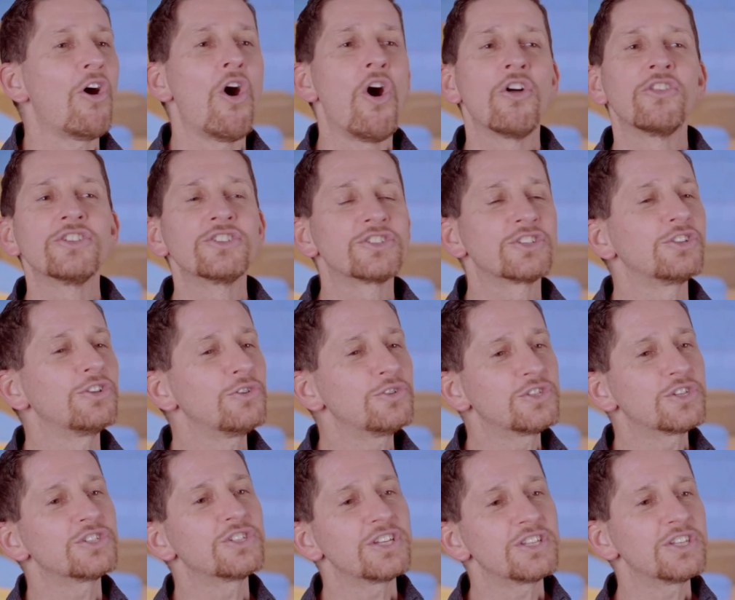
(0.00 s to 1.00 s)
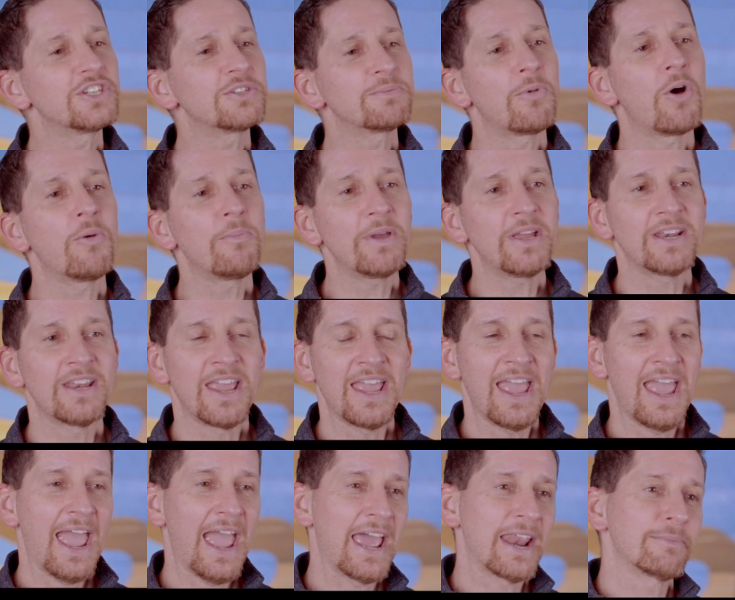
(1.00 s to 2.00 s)
all the solutions at this moment,
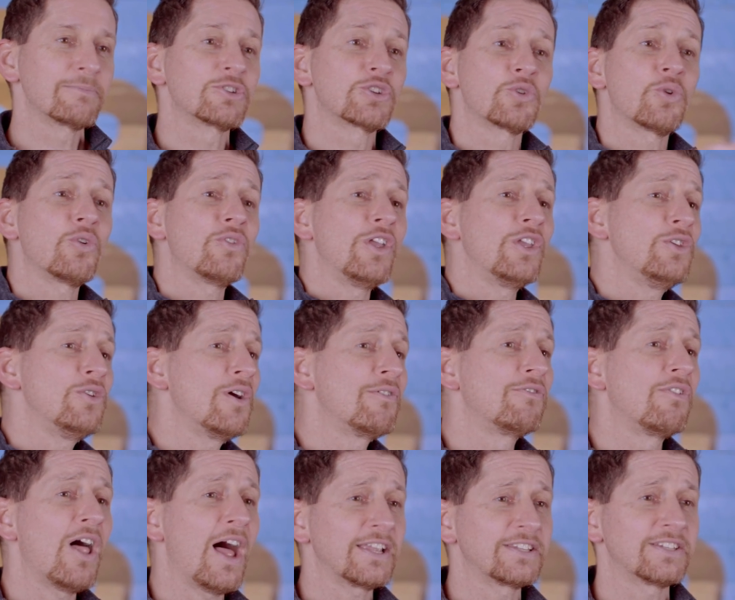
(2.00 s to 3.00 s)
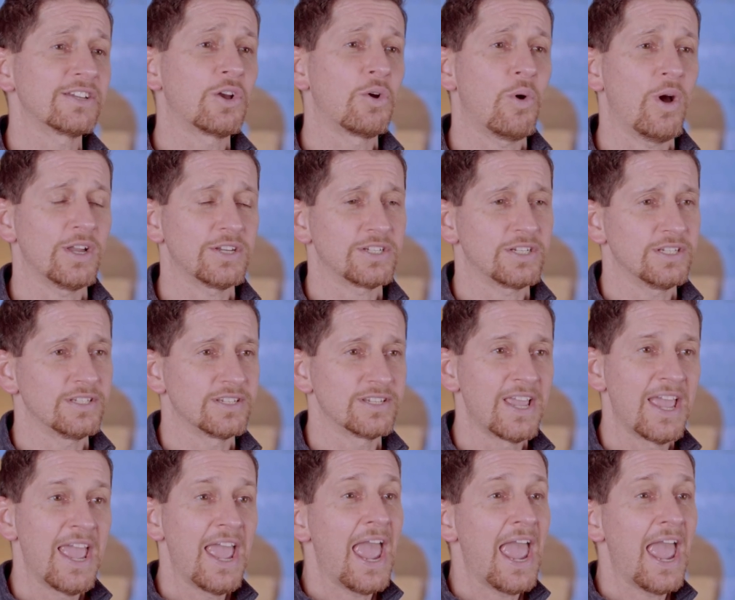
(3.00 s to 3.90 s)
and I'm sure that you have lots of questions,